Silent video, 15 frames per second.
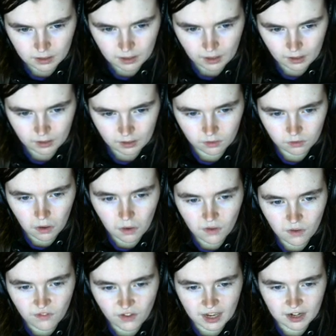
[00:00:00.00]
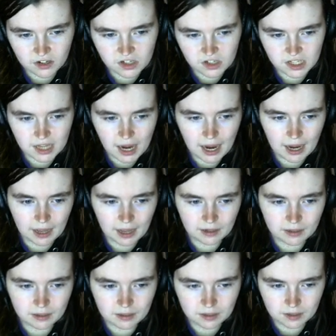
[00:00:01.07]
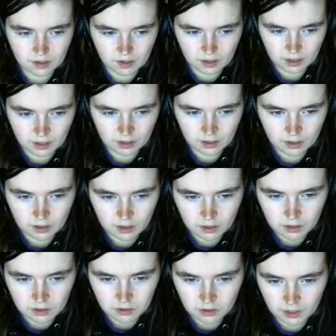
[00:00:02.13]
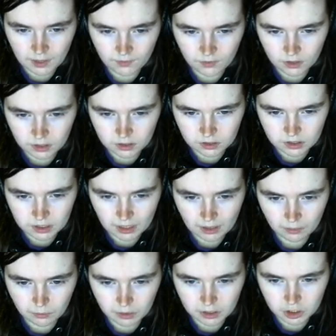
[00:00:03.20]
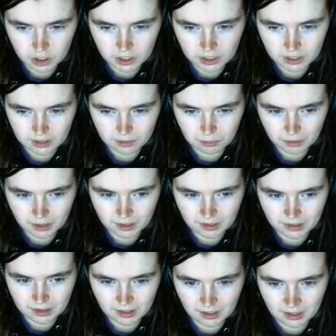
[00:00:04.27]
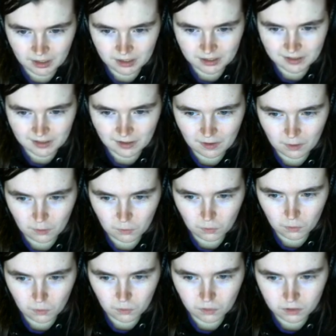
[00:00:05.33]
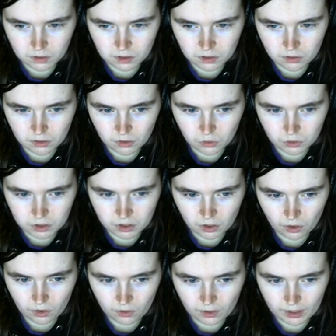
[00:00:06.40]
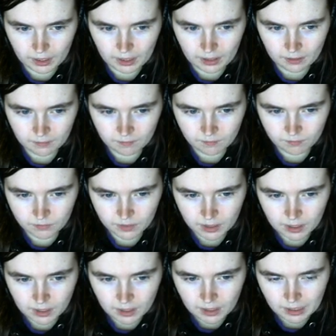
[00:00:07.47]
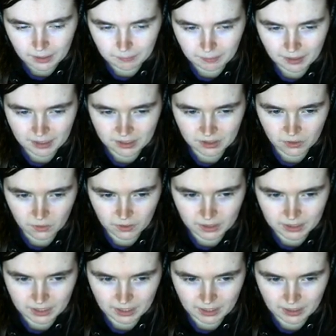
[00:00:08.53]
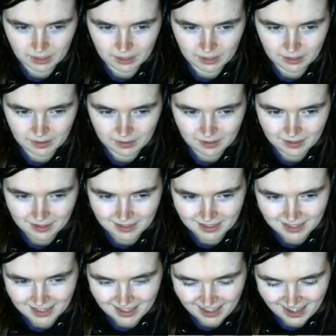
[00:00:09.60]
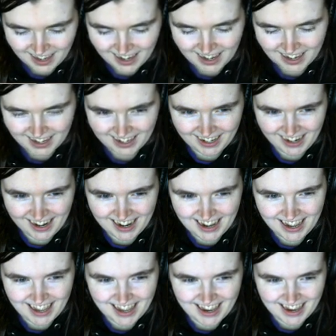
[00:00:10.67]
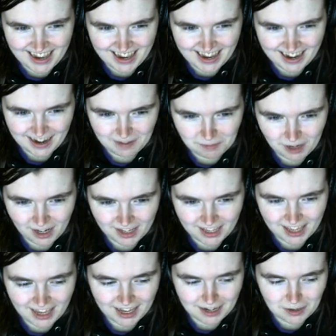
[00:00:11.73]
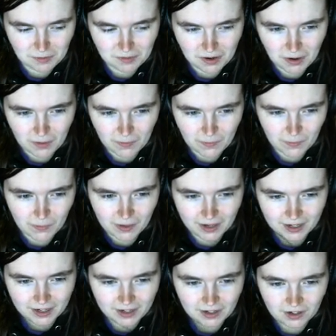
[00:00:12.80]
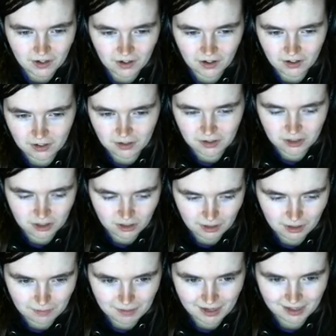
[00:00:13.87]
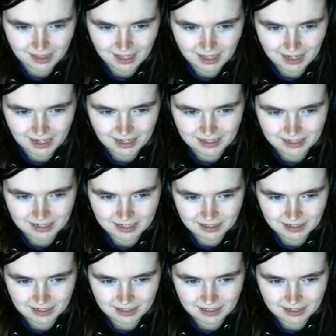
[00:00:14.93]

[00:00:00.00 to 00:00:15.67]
I don't know if I understand. So, you never understand when I try to explain things to you, do you, Sorry? I pat Sorry's head. Ah, hey! I'm not a kid, you know. Are you sure about that?